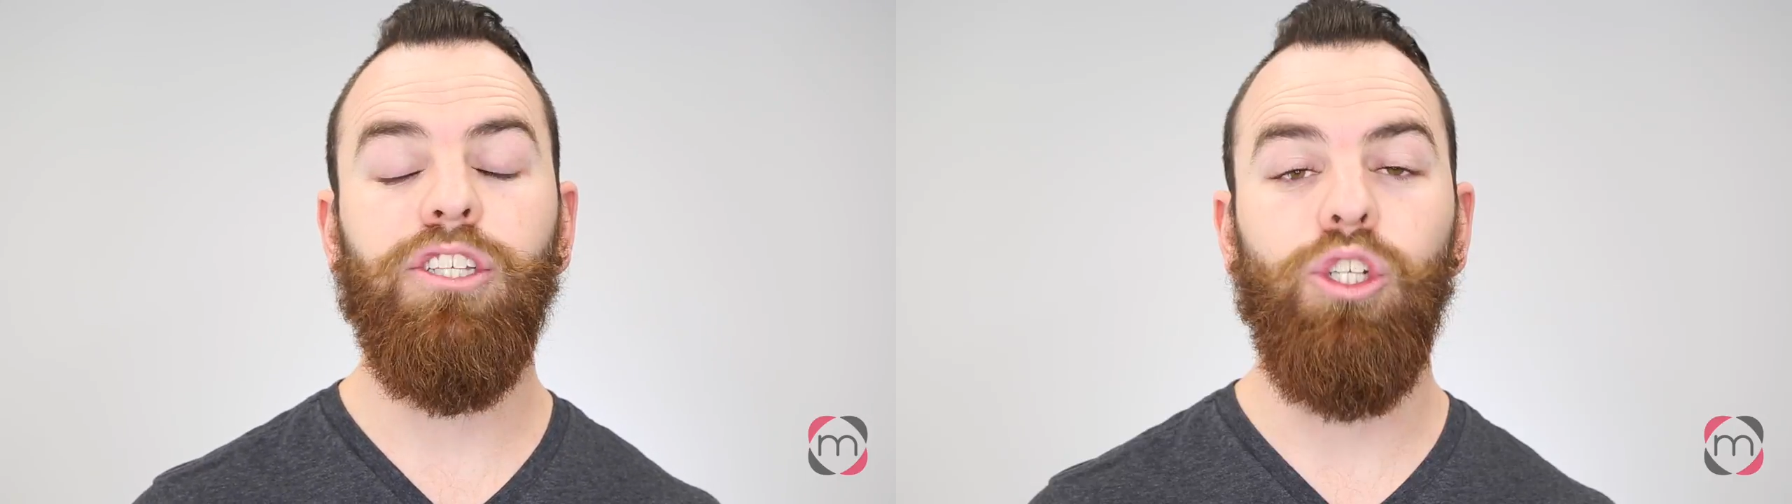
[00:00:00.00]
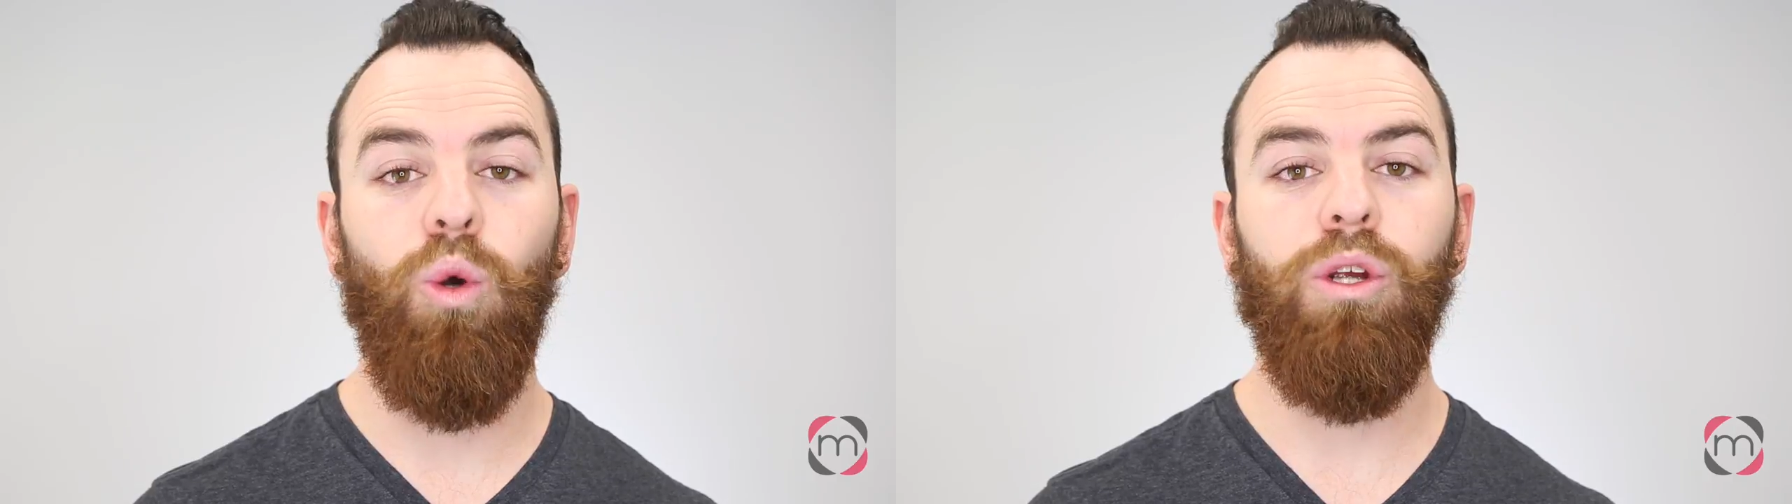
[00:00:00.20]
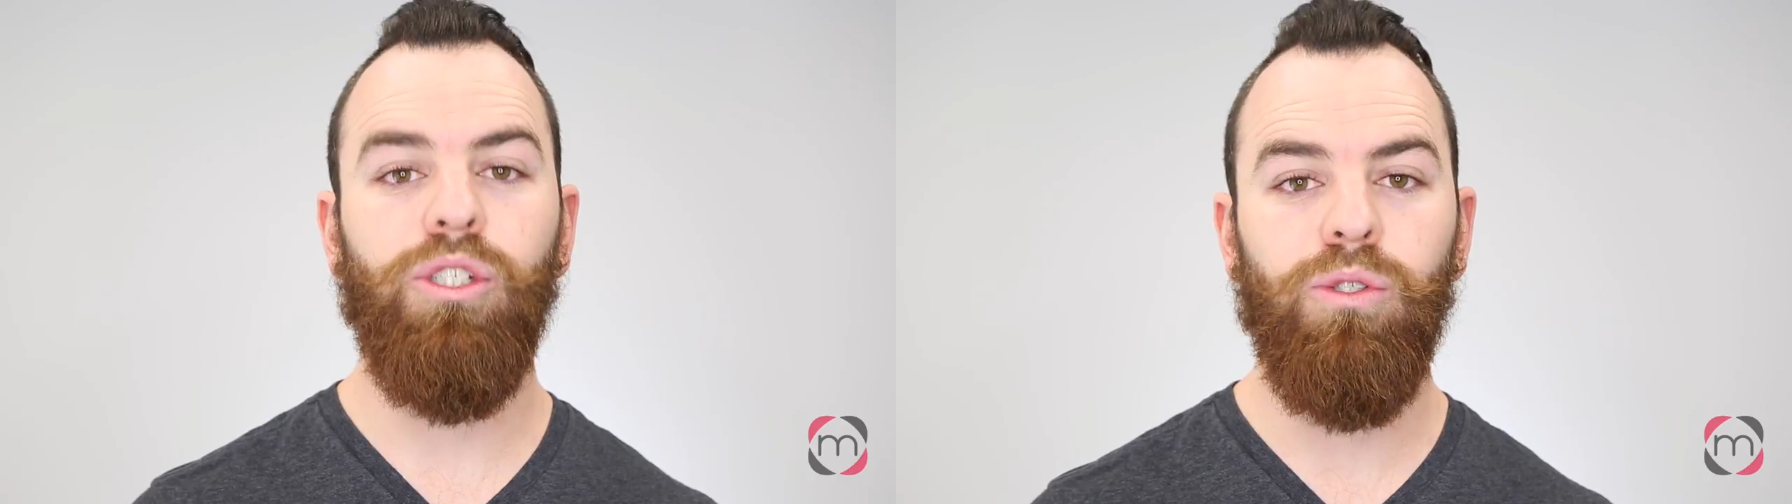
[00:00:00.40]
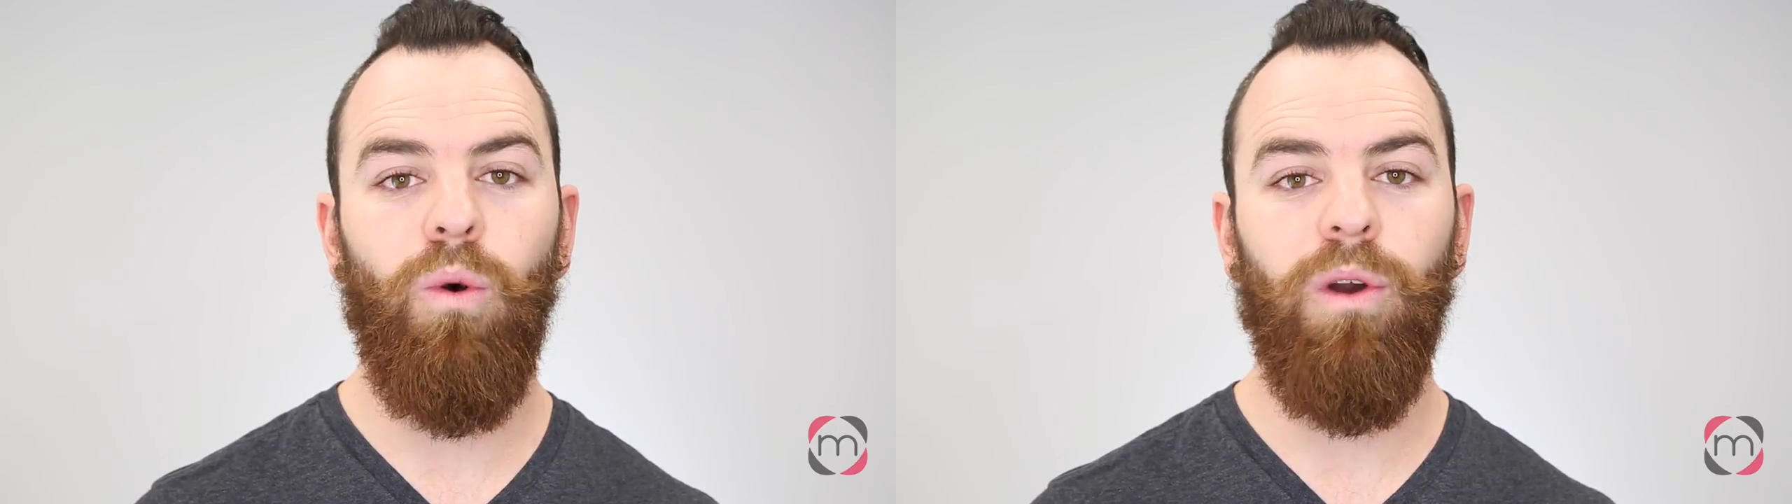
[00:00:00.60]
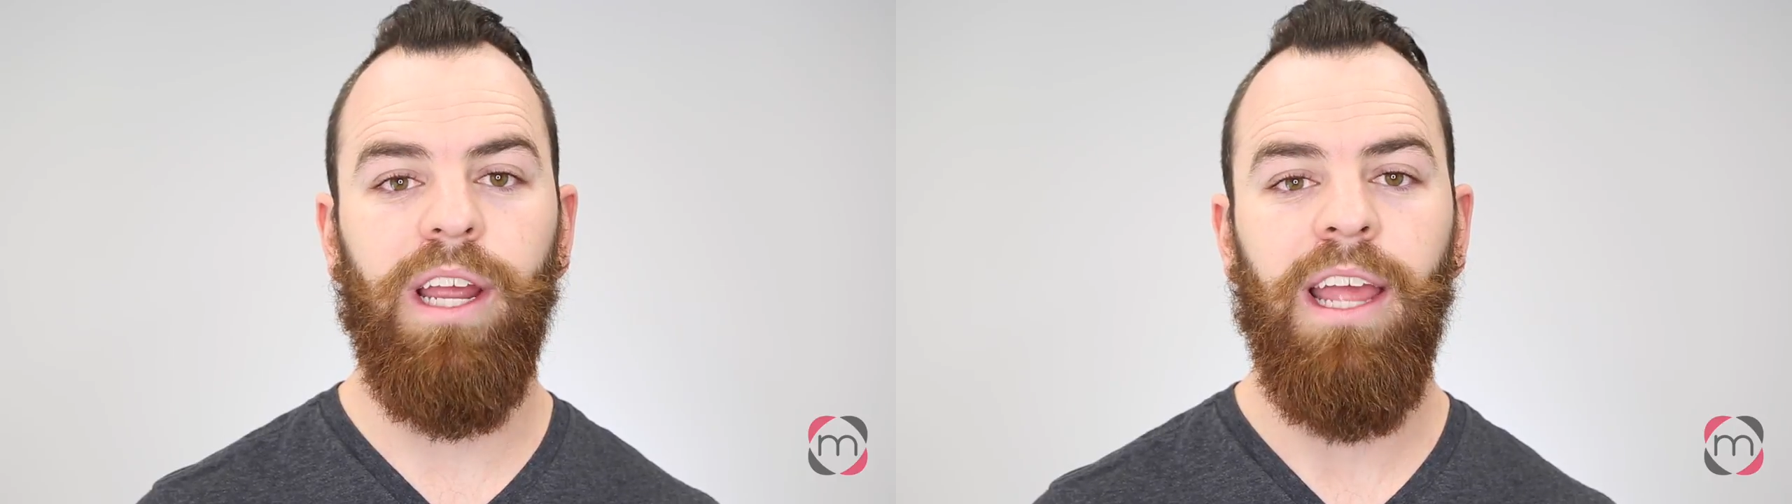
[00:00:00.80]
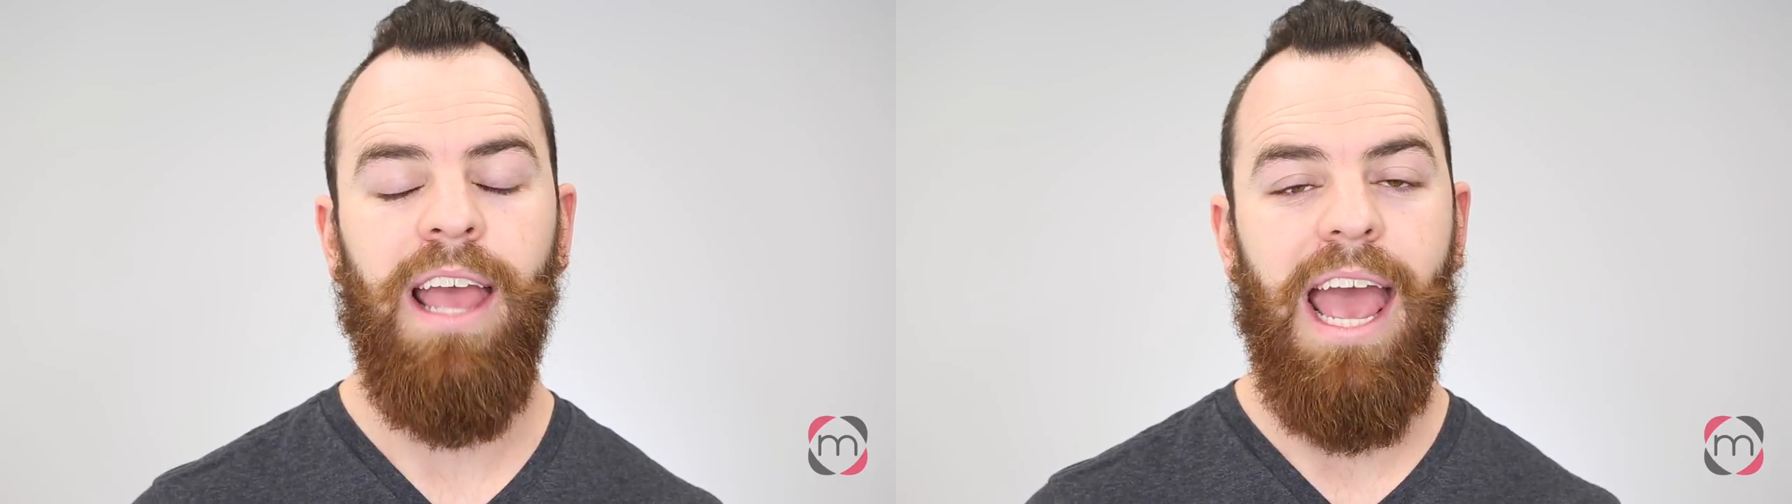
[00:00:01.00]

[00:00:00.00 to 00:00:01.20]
us your story